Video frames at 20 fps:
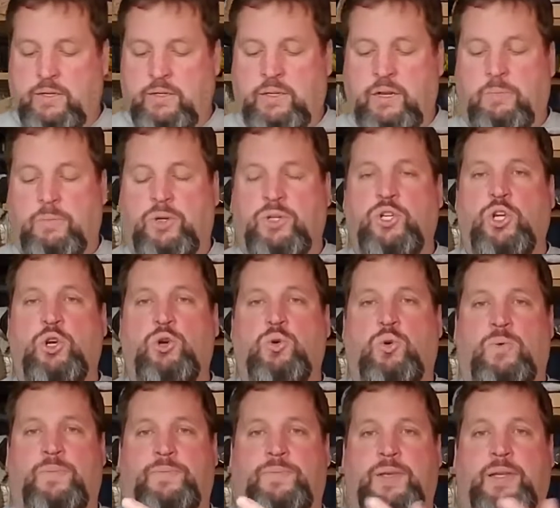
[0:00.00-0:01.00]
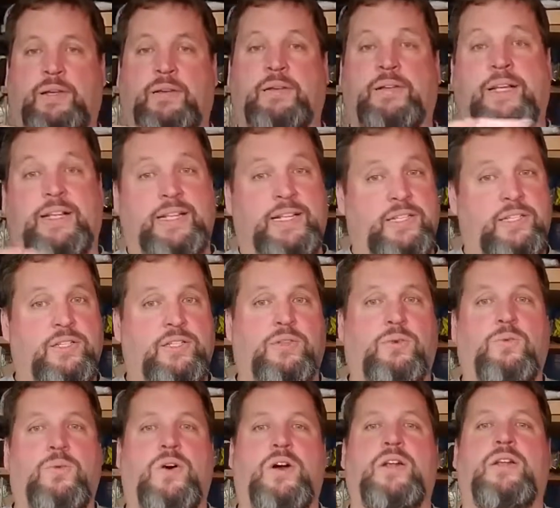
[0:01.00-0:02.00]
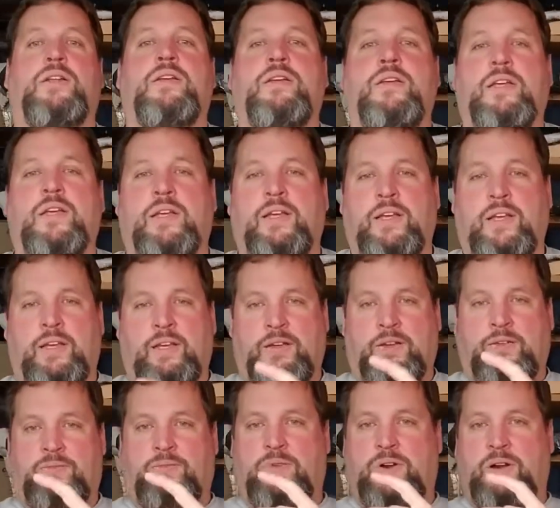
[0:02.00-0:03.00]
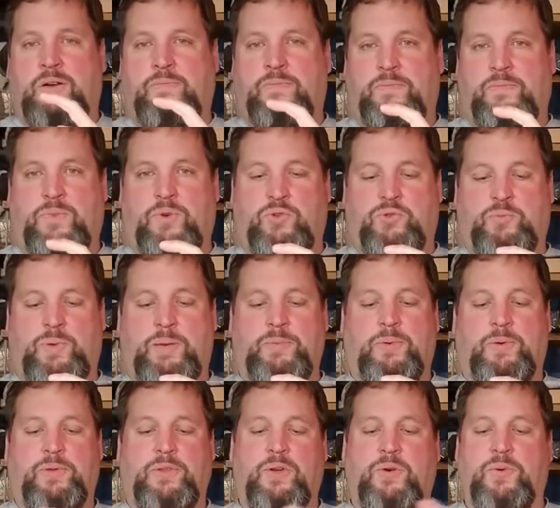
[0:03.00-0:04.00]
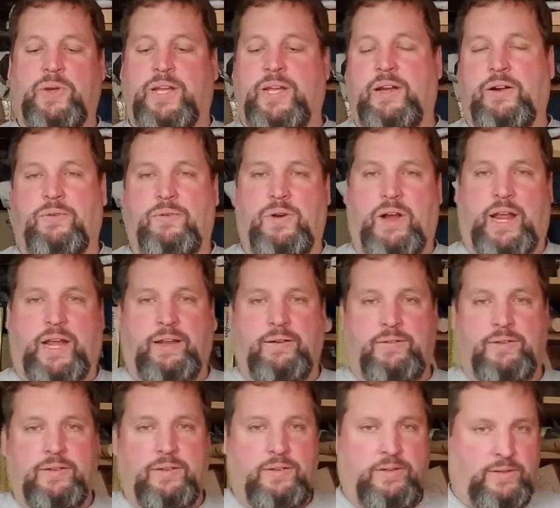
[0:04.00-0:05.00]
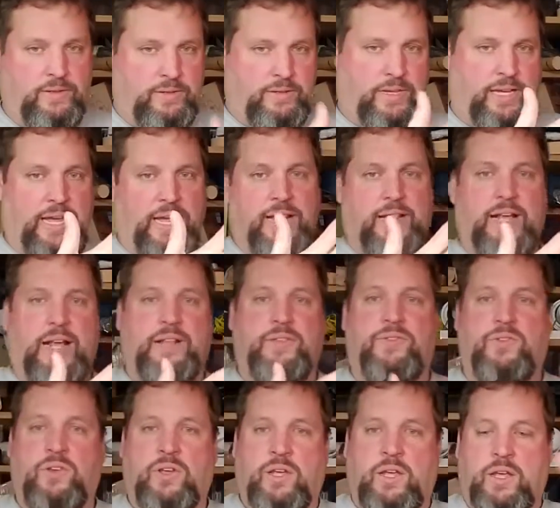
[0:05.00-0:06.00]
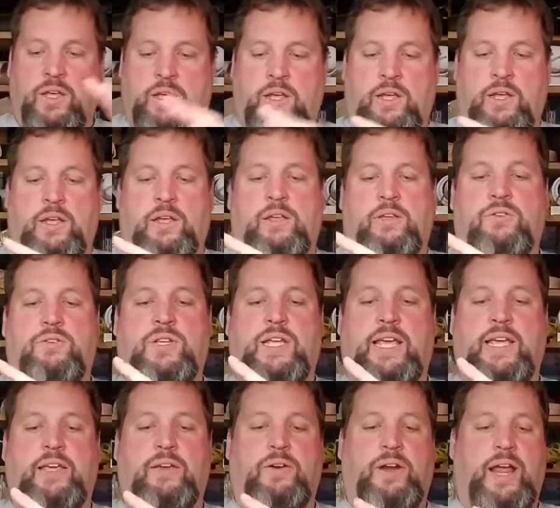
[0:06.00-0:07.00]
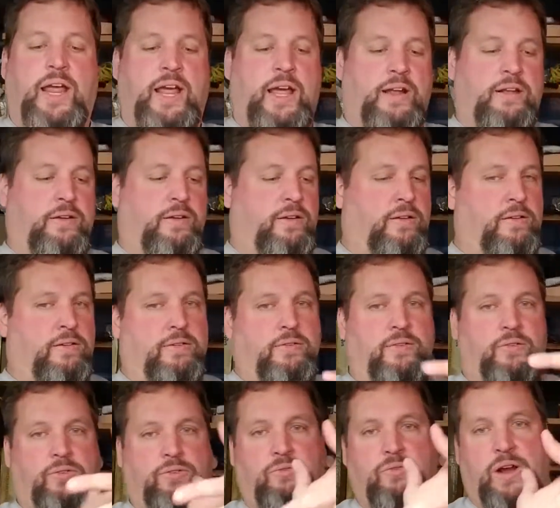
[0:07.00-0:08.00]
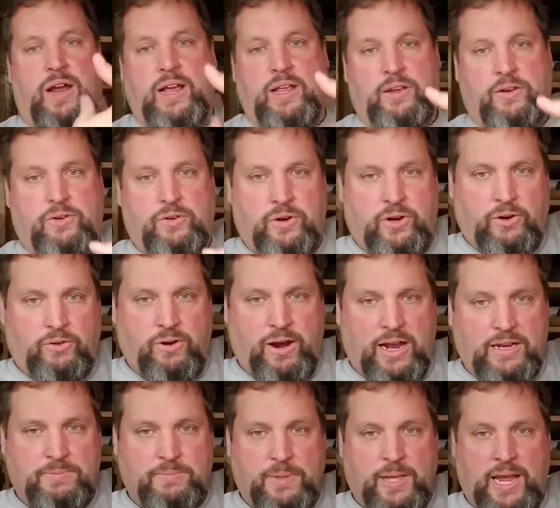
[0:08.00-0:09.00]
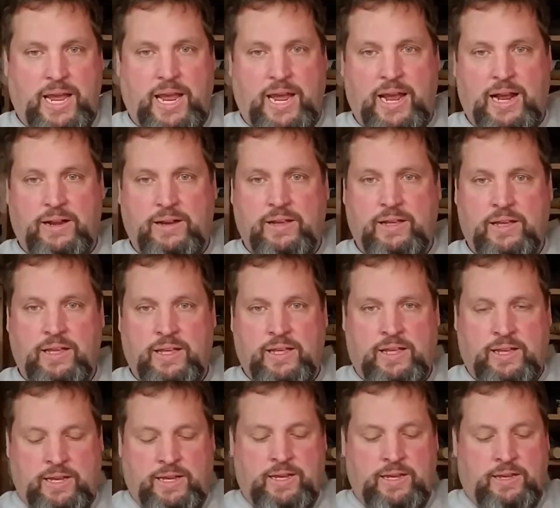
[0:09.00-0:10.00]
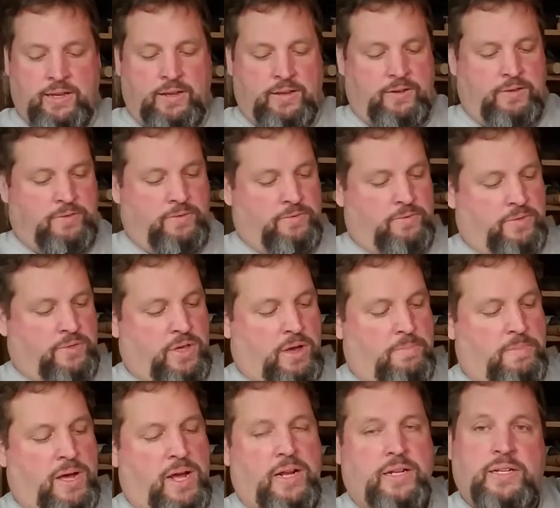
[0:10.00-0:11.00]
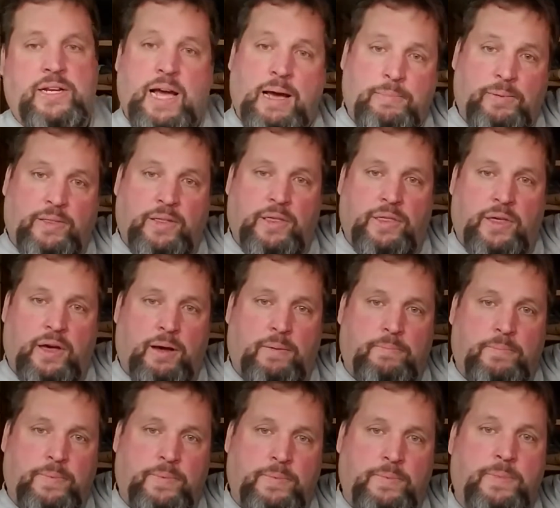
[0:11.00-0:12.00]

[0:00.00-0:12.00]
Number two, and this is the one where most people don't get it right, and that's you take your hand, you're going to grasp the hand, thumb on top of the thumb,